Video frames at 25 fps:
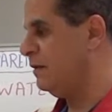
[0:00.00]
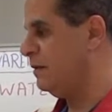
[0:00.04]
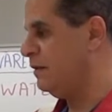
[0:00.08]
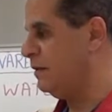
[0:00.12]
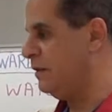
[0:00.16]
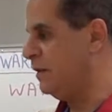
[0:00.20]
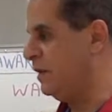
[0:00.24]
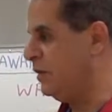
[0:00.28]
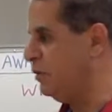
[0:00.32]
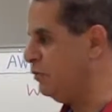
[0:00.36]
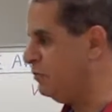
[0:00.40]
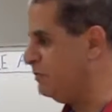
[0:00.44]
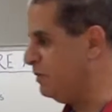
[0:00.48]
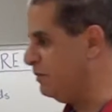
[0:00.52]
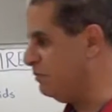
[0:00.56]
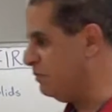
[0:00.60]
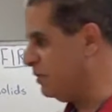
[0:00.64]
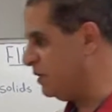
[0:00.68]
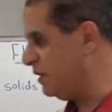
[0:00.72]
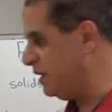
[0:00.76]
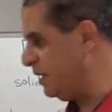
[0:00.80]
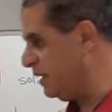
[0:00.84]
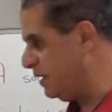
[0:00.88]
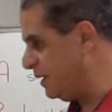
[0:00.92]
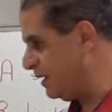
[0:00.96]
The human
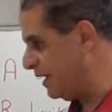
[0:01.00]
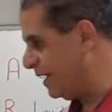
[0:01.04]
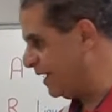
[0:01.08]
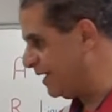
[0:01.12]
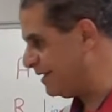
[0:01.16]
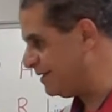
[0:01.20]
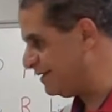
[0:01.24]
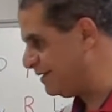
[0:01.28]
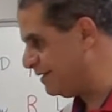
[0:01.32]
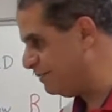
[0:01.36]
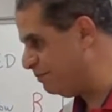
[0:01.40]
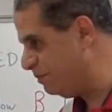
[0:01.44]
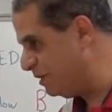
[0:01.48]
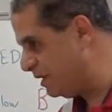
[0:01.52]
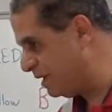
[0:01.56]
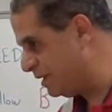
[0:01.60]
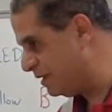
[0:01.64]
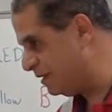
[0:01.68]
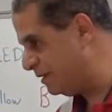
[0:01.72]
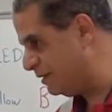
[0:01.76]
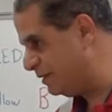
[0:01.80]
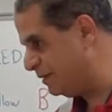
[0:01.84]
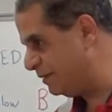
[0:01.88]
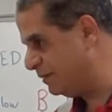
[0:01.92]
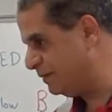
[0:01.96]
body has the
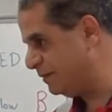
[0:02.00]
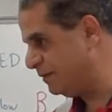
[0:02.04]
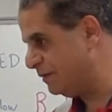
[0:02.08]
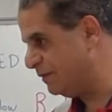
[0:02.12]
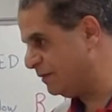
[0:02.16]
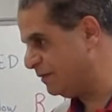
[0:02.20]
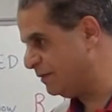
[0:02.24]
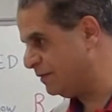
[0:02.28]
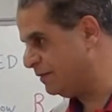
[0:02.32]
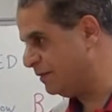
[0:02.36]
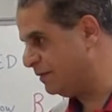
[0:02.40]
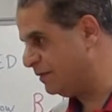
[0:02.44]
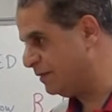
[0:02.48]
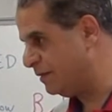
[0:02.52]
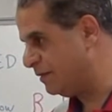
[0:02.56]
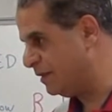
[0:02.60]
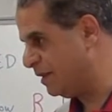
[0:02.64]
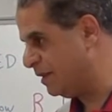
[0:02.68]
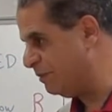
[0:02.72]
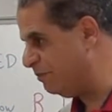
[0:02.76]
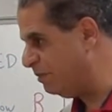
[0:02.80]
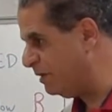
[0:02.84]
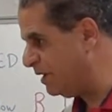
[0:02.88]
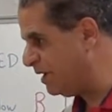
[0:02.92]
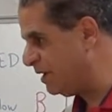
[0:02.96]
blood.
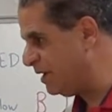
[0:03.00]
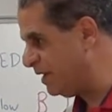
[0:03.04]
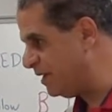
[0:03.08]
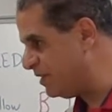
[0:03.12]
The blood